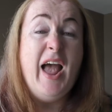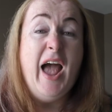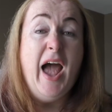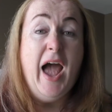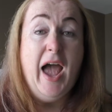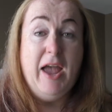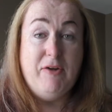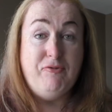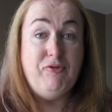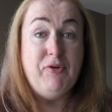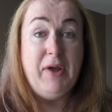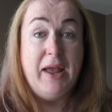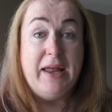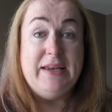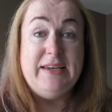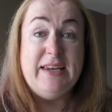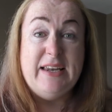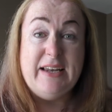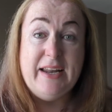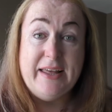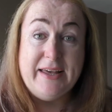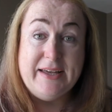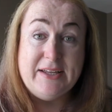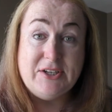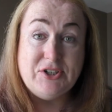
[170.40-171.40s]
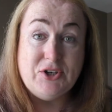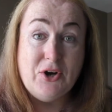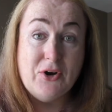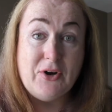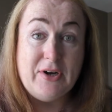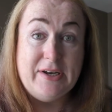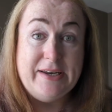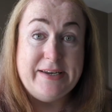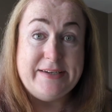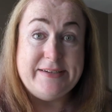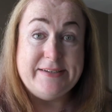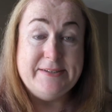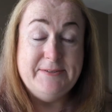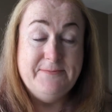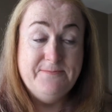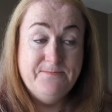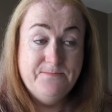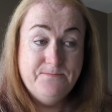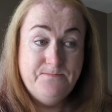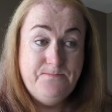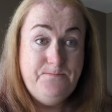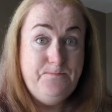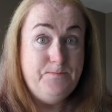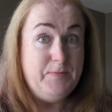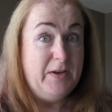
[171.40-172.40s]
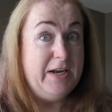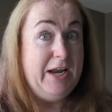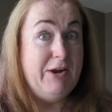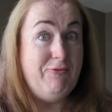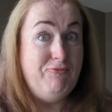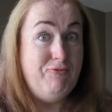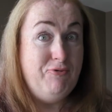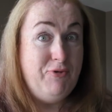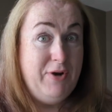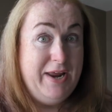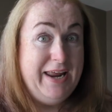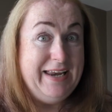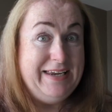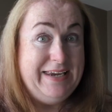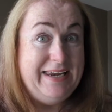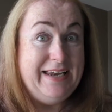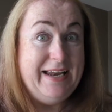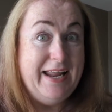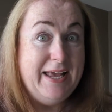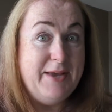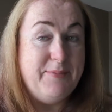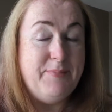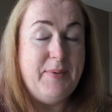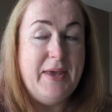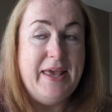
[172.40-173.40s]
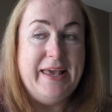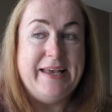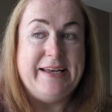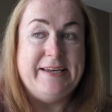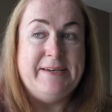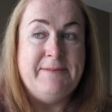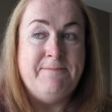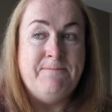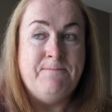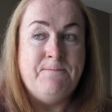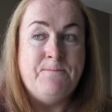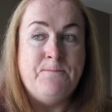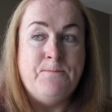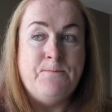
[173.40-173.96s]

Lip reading: I really like chocolate, and I really like bacon.